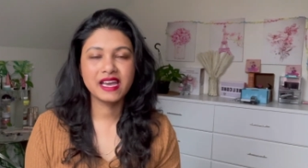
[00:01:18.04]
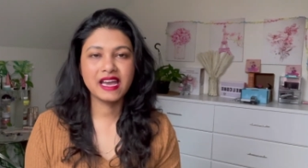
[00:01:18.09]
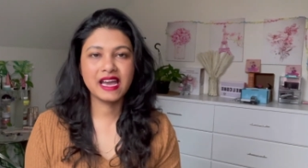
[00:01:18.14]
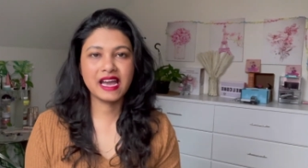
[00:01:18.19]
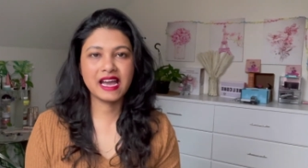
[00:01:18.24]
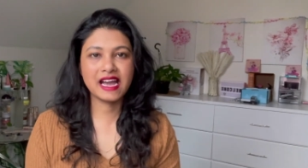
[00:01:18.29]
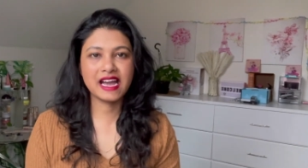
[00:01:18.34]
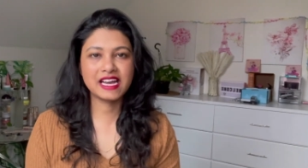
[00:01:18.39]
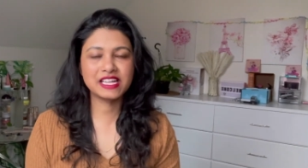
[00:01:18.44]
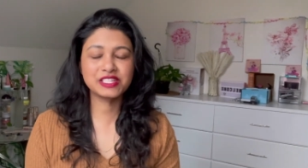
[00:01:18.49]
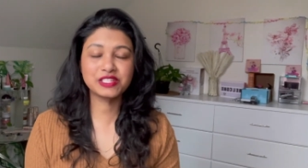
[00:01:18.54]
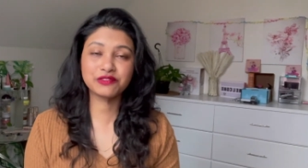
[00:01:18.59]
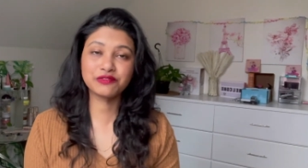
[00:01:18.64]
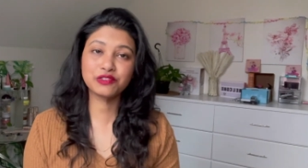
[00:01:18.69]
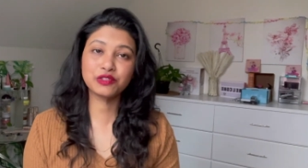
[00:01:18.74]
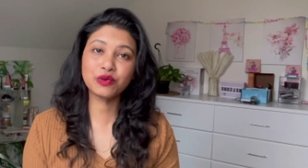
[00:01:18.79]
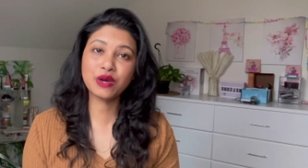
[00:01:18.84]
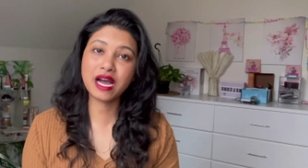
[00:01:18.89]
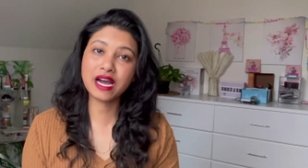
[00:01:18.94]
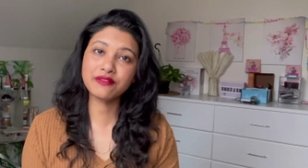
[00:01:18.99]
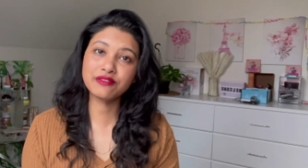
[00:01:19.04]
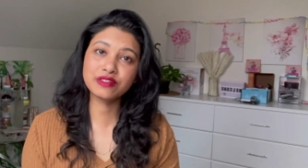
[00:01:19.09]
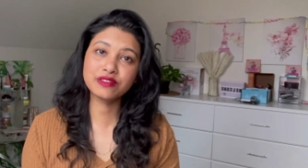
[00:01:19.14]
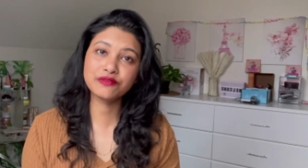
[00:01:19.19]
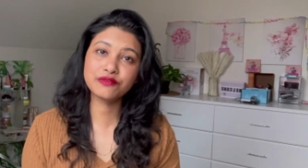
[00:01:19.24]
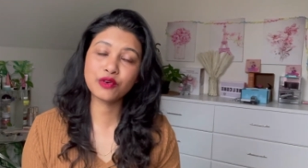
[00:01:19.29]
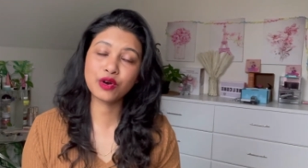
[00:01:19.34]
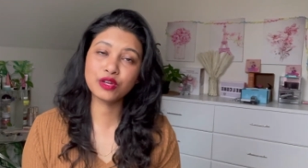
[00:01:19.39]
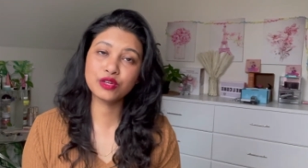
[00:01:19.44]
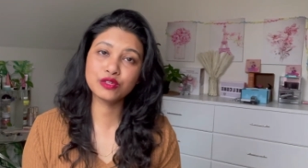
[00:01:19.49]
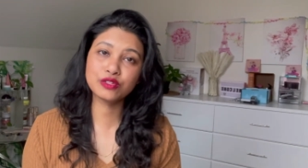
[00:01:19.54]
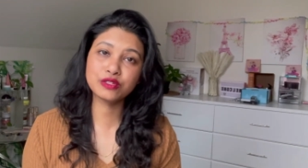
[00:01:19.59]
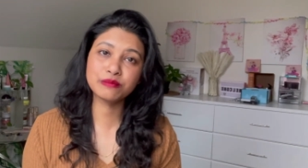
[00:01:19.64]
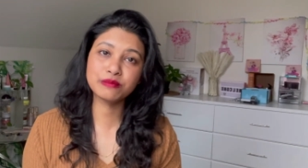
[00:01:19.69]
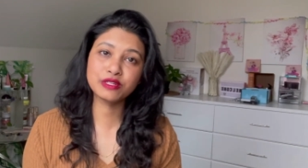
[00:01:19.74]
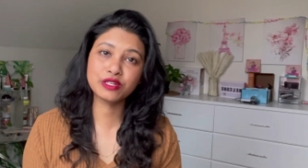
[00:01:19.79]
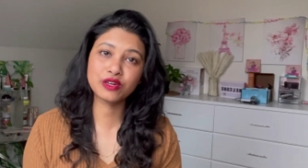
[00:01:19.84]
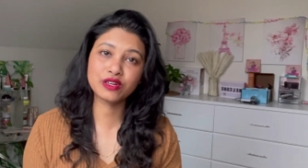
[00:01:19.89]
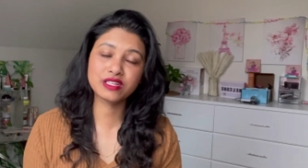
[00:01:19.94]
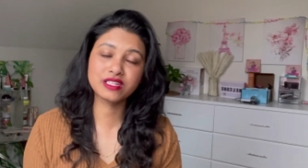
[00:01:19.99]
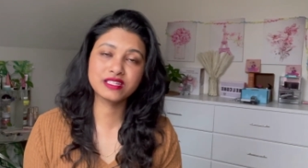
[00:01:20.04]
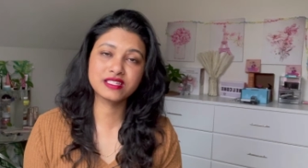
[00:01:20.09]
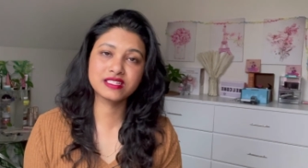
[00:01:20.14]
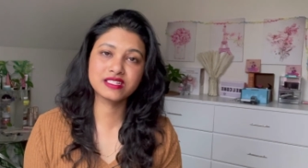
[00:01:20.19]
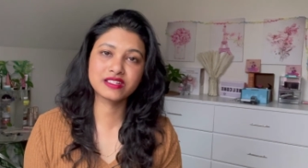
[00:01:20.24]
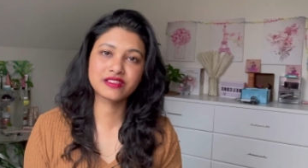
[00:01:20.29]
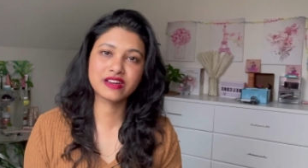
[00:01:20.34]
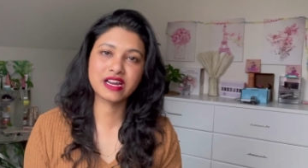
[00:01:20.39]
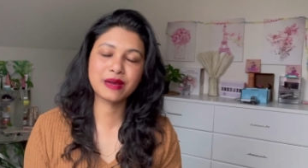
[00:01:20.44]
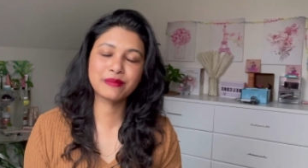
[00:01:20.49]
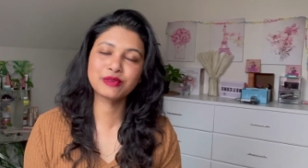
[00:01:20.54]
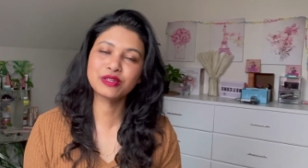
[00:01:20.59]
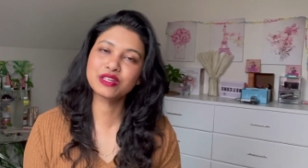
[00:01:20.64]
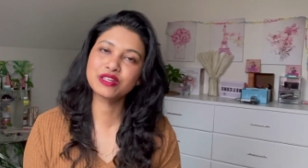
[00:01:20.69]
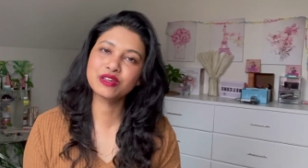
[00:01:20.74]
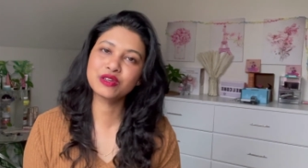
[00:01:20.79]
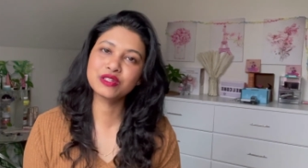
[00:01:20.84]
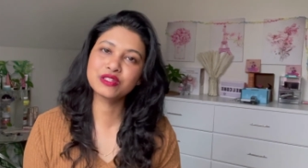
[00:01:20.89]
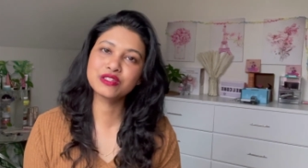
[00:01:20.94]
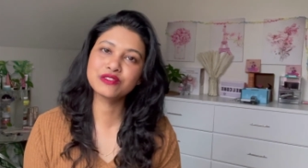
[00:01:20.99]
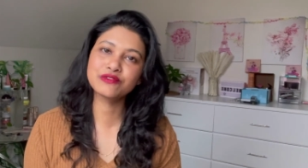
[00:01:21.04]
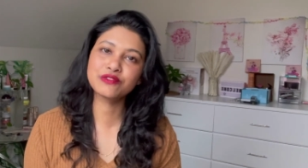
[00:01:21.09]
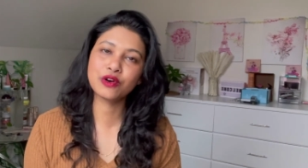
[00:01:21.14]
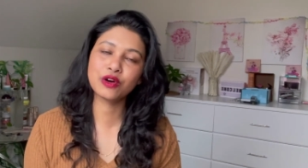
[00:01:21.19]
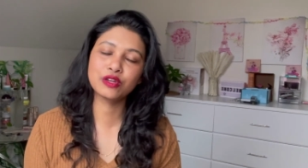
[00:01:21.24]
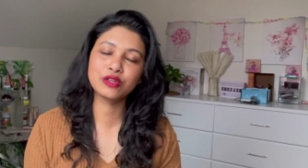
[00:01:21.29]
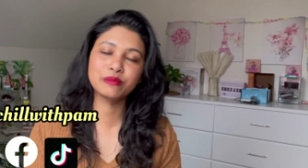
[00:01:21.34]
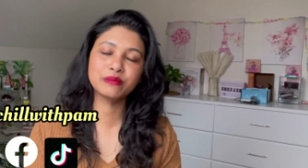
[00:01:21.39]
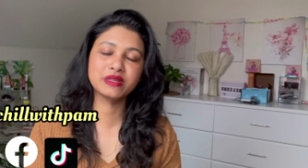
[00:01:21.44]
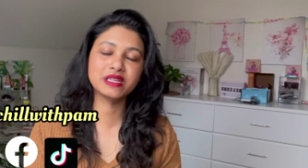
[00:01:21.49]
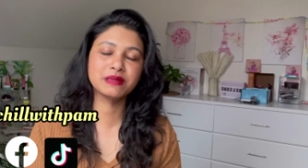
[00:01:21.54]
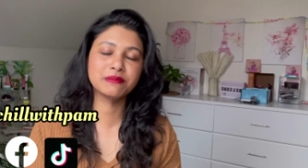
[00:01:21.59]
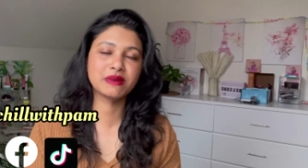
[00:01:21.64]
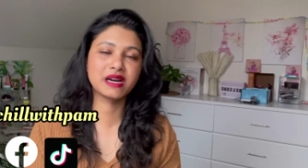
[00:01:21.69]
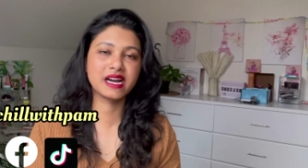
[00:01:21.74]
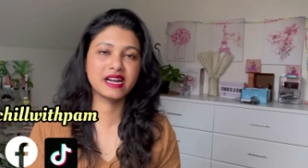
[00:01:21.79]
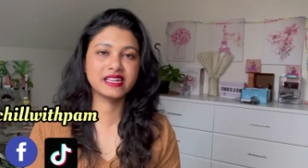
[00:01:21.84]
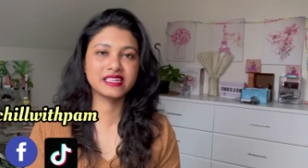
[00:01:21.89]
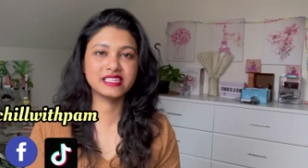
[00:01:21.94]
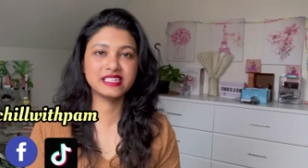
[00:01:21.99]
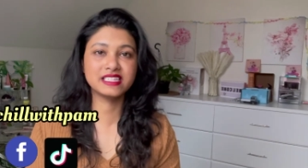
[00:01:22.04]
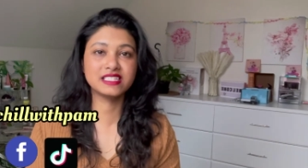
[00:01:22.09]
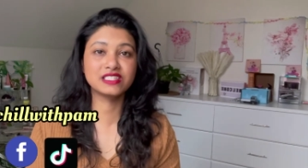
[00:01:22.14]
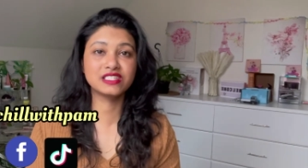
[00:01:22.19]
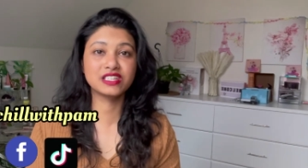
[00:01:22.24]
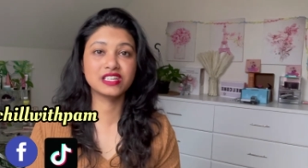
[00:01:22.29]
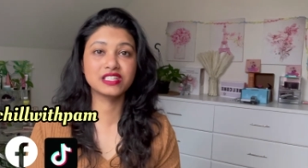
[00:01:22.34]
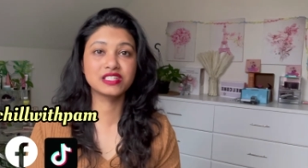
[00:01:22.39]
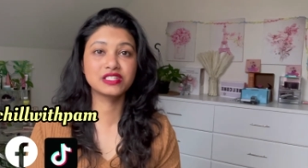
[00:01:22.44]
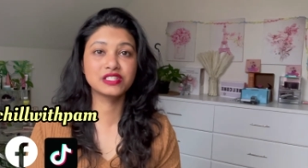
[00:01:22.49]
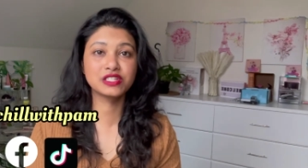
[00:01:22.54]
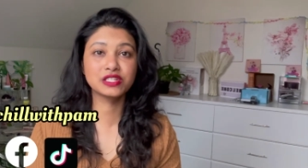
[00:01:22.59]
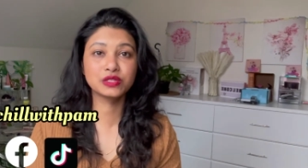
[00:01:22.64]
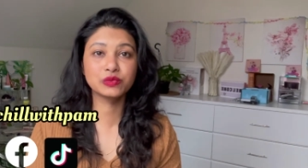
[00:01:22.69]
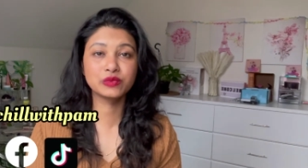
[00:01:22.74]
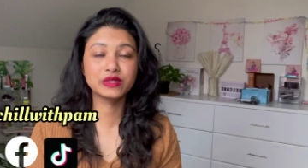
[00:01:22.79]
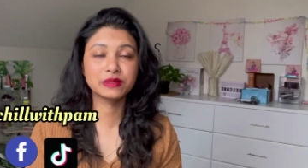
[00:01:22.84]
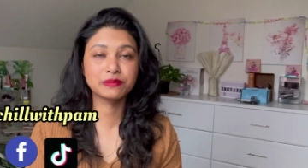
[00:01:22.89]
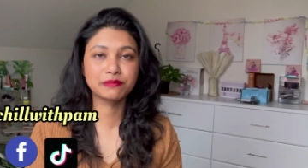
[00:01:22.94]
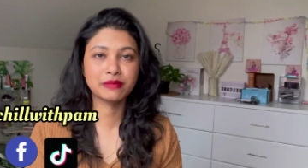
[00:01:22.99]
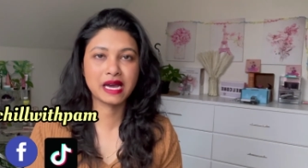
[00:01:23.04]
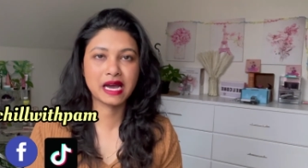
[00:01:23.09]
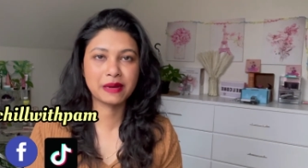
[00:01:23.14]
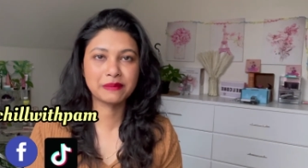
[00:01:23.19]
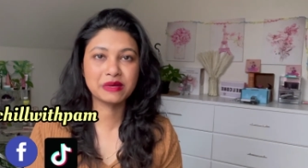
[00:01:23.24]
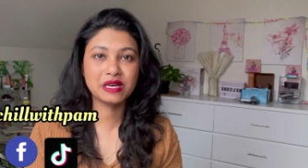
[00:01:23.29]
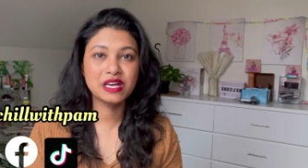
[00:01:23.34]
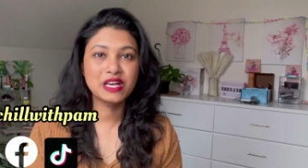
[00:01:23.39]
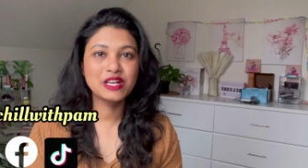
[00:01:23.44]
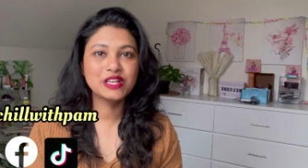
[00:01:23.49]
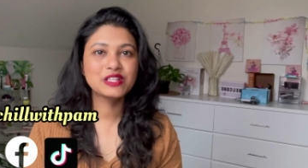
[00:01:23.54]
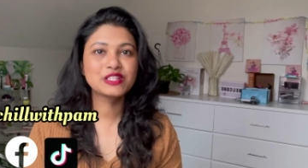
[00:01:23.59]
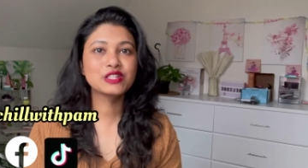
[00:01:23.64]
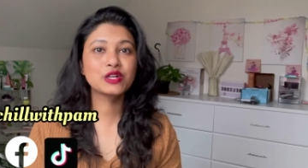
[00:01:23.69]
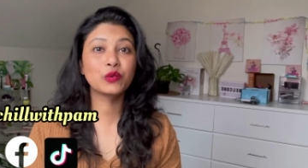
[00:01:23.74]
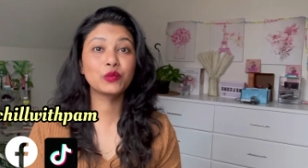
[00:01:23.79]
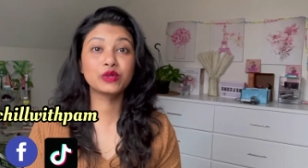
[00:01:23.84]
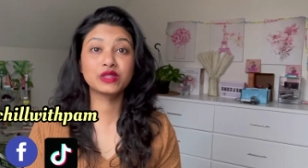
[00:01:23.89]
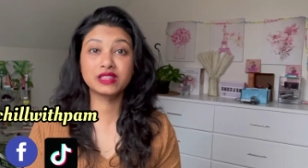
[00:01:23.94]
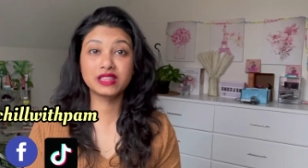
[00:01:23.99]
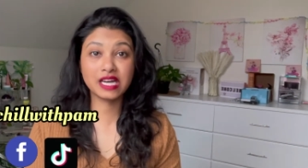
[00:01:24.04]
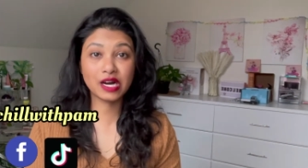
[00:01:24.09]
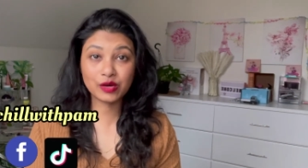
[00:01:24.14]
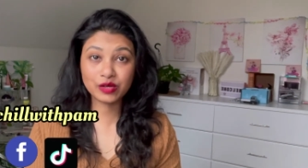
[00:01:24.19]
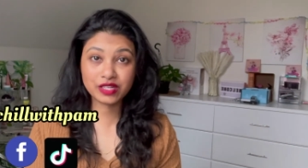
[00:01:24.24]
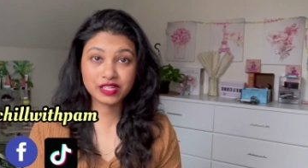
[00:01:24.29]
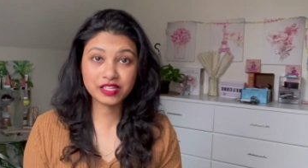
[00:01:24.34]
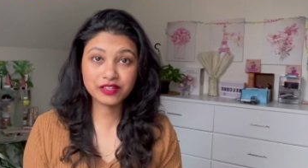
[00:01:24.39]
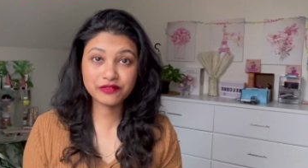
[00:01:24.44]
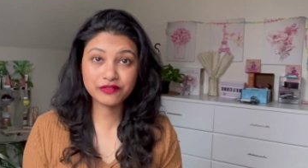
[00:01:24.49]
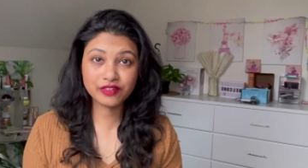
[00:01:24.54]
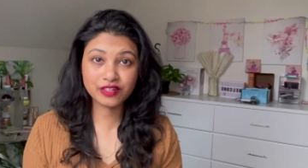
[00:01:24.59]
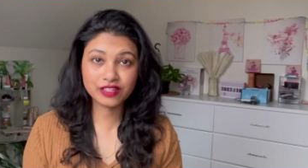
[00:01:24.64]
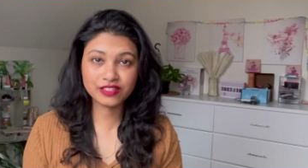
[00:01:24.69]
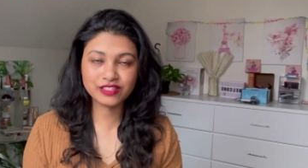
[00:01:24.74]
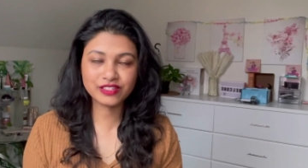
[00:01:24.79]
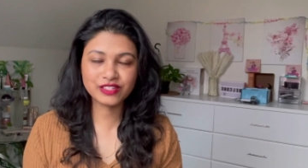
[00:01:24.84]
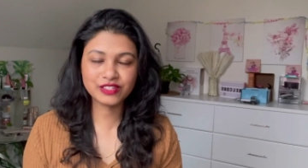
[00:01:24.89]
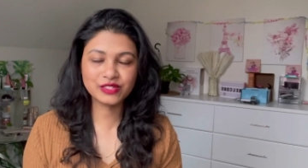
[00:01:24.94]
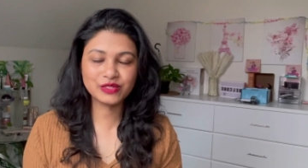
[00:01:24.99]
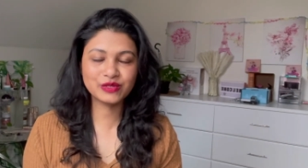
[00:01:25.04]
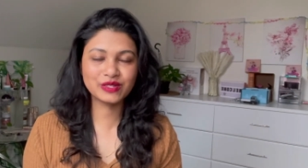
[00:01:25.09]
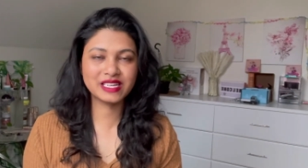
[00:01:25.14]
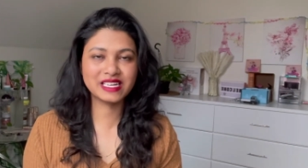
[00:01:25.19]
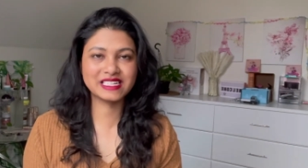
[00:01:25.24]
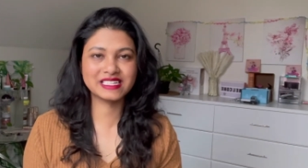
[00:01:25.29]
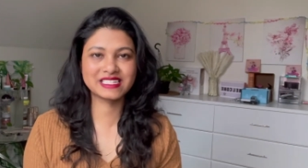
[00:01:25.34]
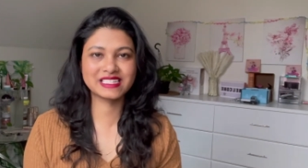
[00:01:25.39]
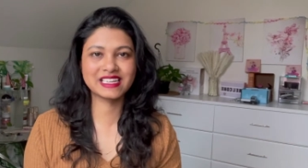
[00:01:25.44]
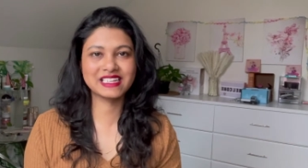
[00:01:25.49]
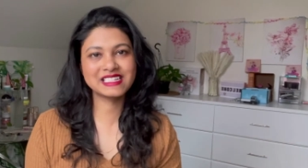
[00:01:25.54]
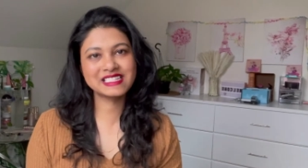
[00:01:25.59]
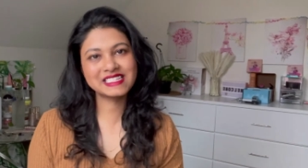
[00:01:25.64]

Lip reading: And if you haven't followed me on Instagram, you can also follow me. My ID is just chill with Pam. So without any further ado, let's get